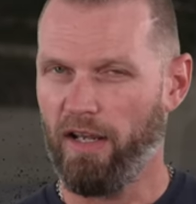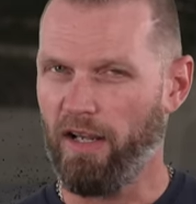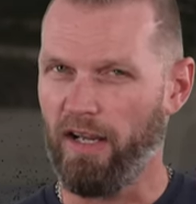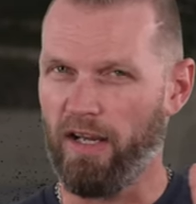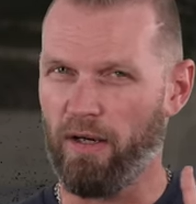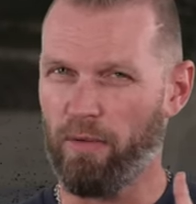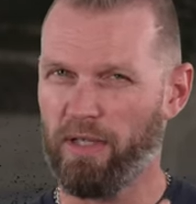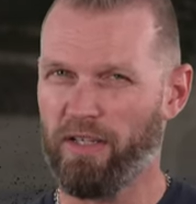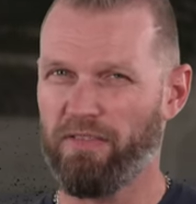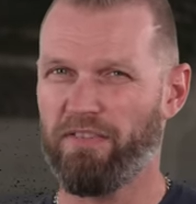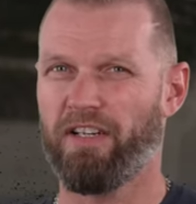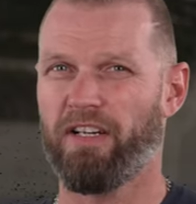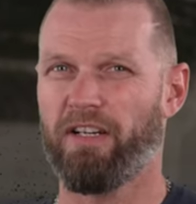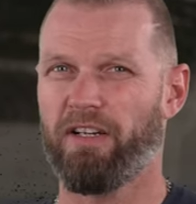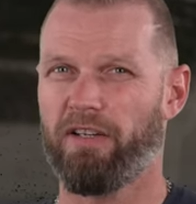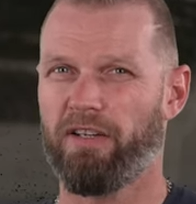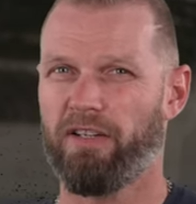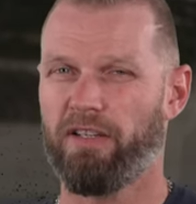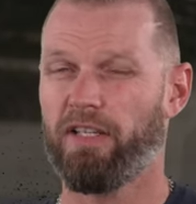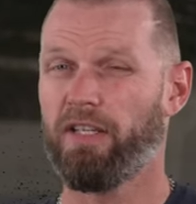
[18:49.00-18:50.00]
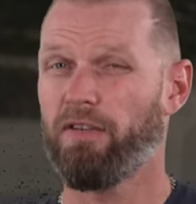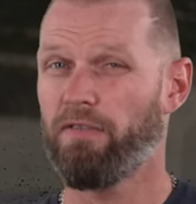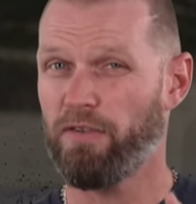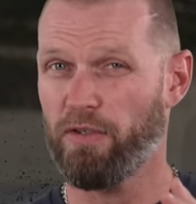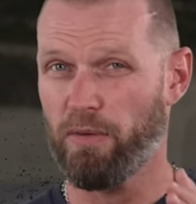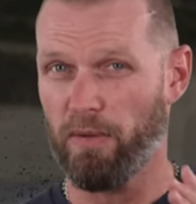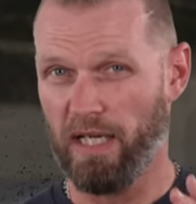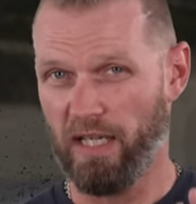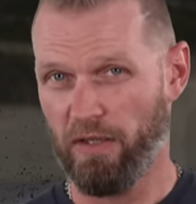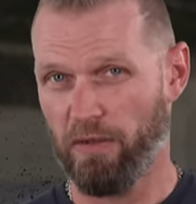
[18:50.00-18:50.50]
However, if
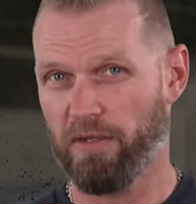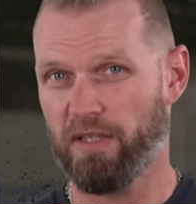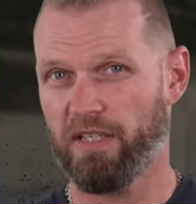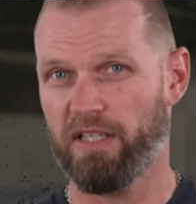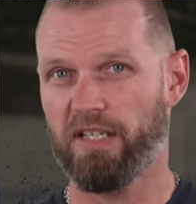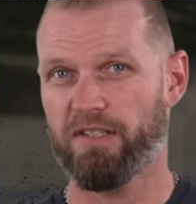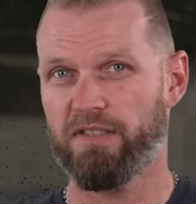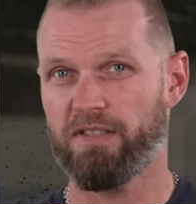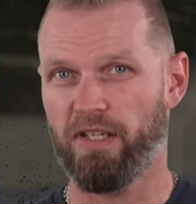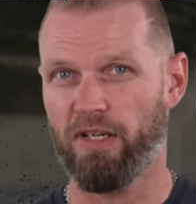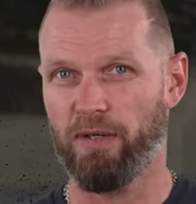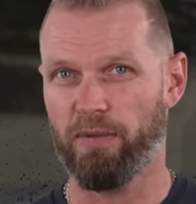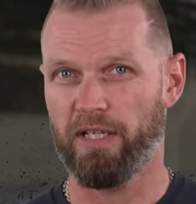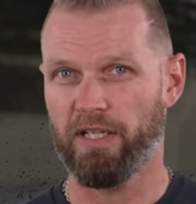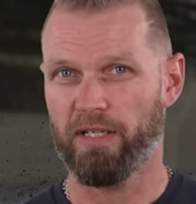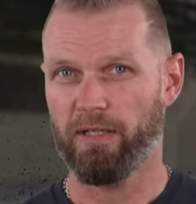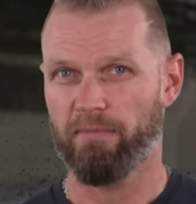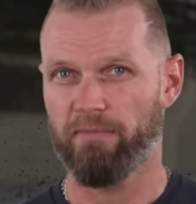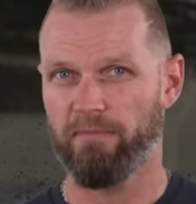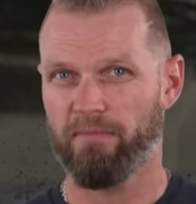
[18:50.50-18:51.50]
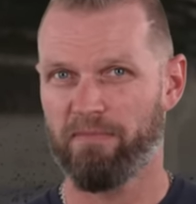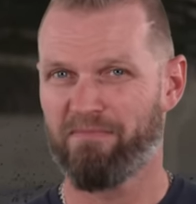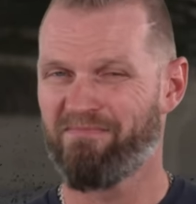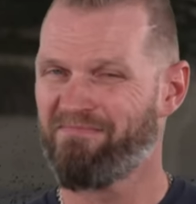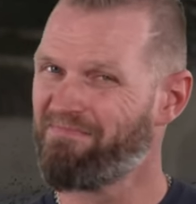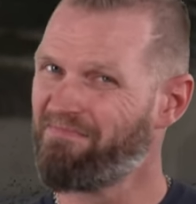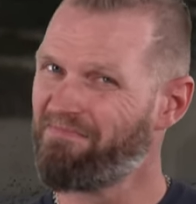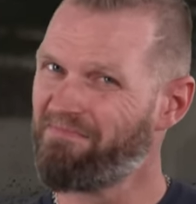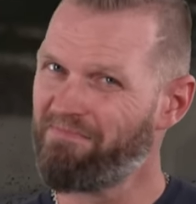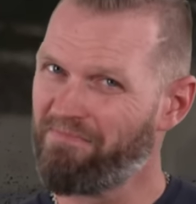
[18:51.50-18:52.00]
you are looking at towing,
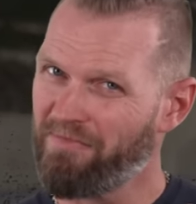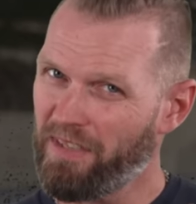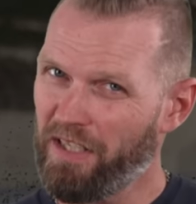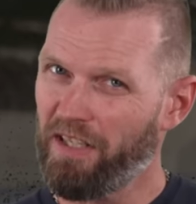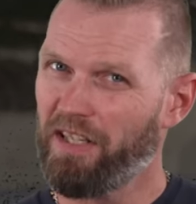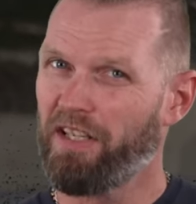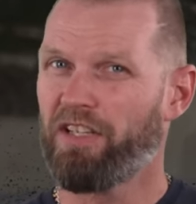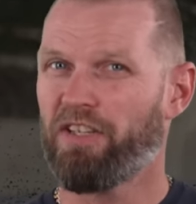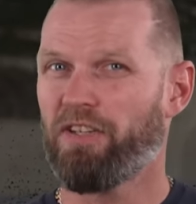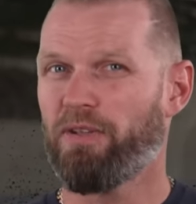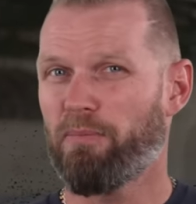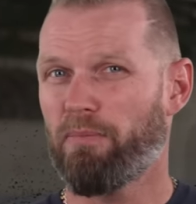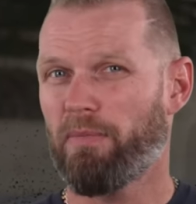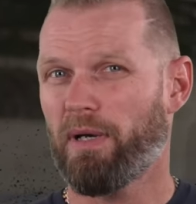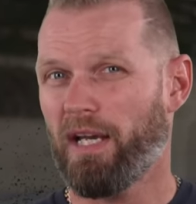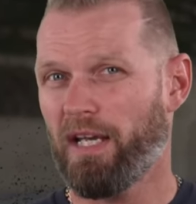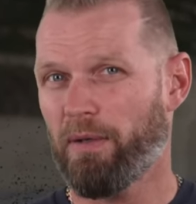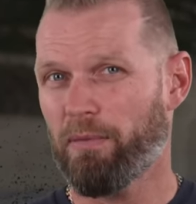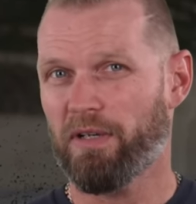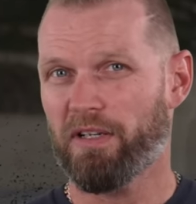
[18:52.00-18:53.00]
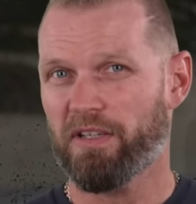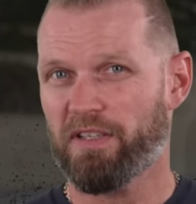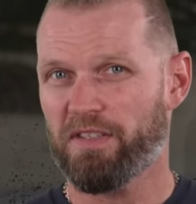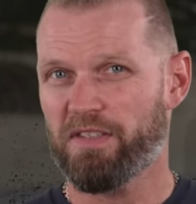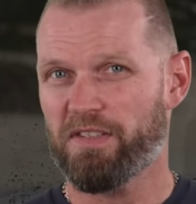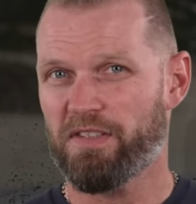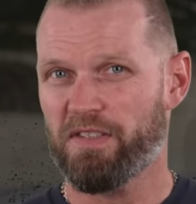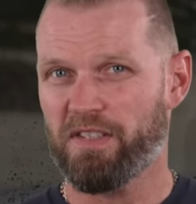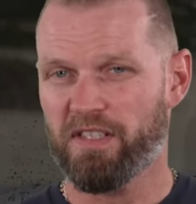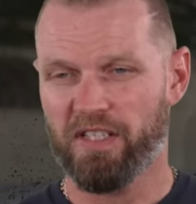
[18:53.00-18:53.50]
you may want to
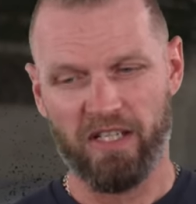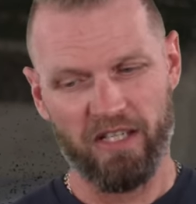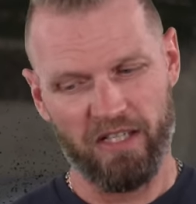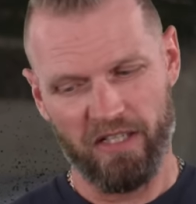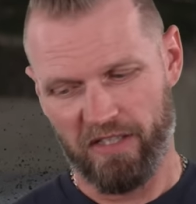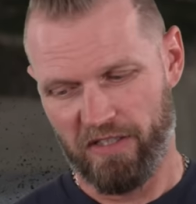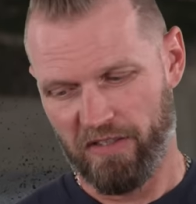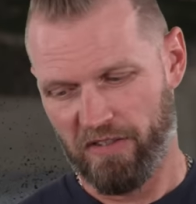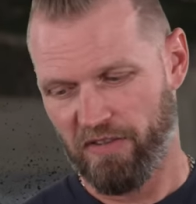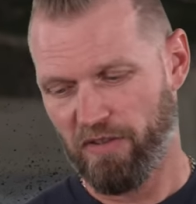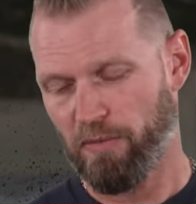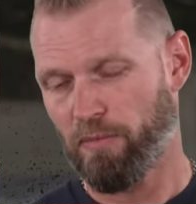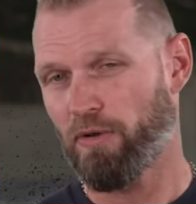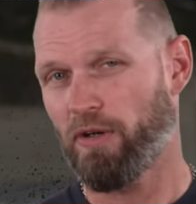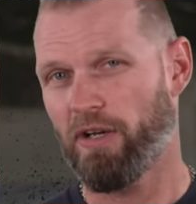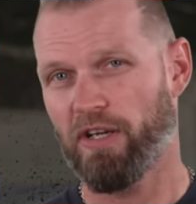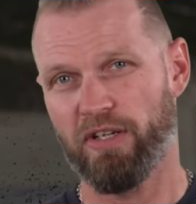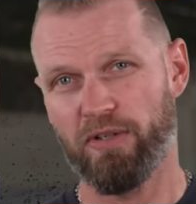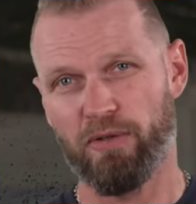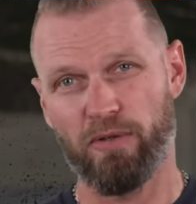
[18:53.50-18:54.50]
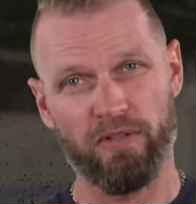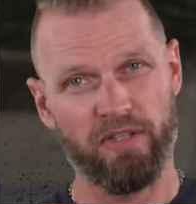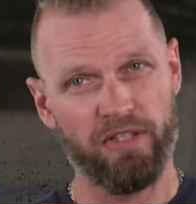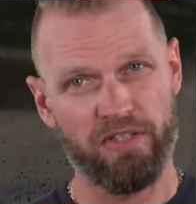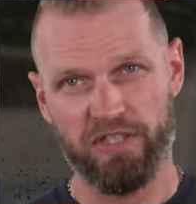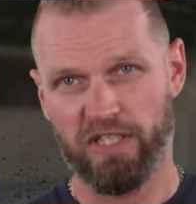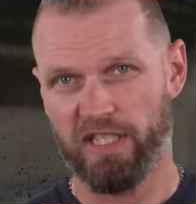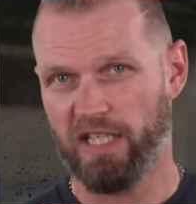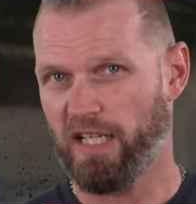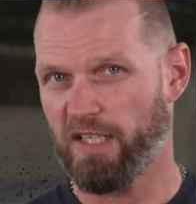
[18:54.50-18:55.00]
consider the Rogue or the
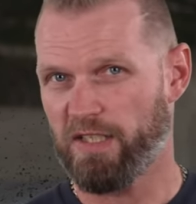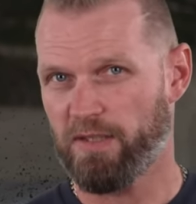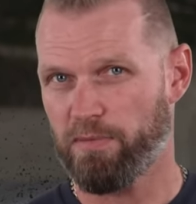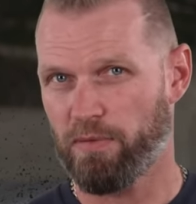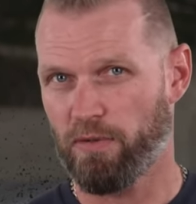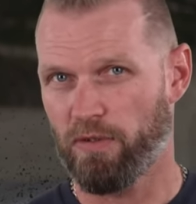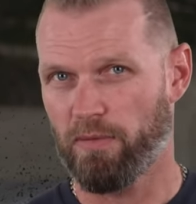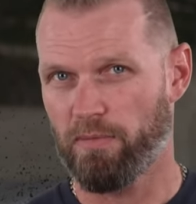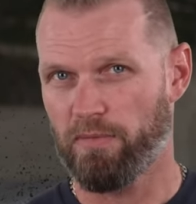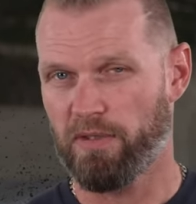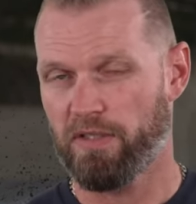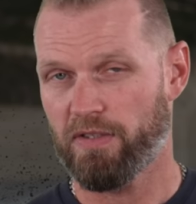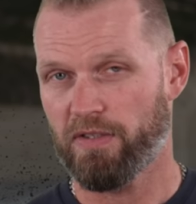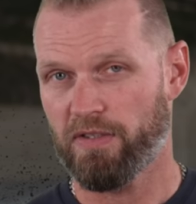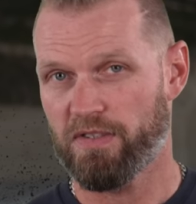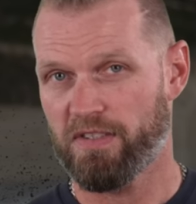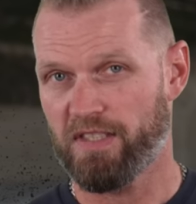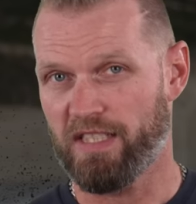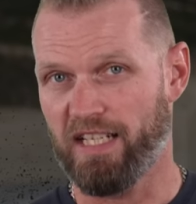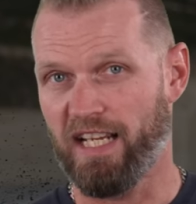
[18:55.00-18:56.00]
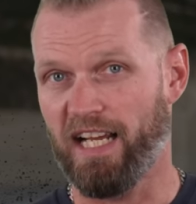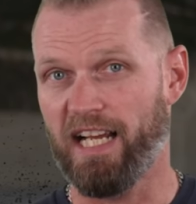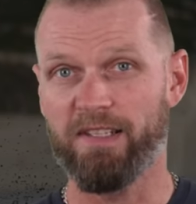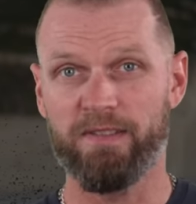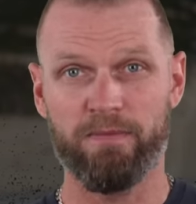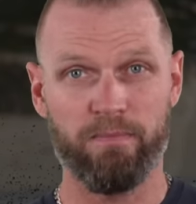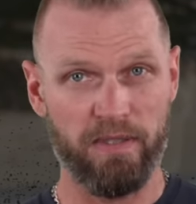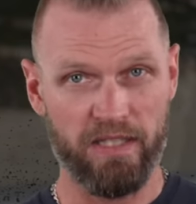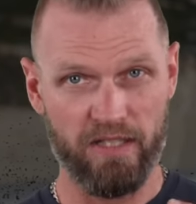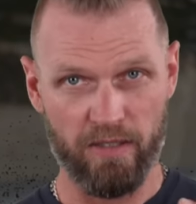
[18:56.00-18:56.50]
GR Sport because it
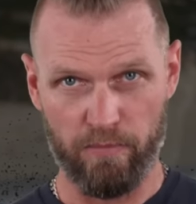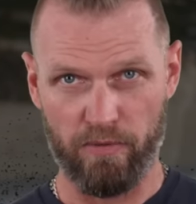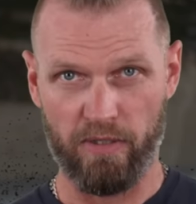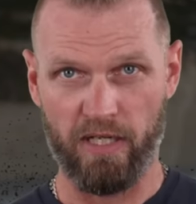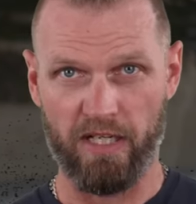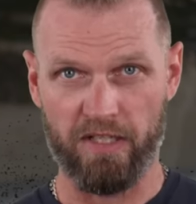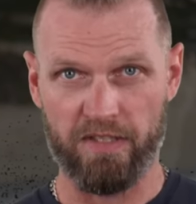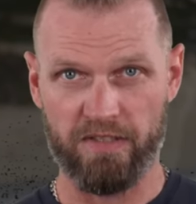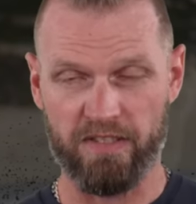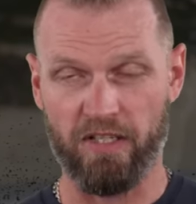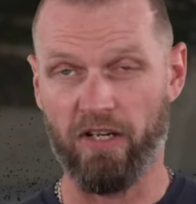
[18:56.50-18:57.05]
has bigger brakes.